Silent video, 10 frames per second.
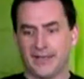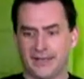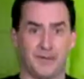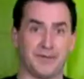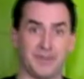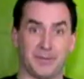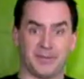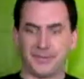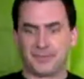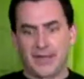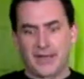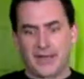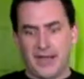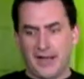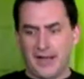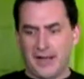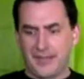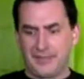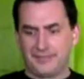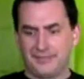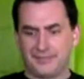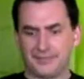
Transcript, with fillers: if you're familiar. Um,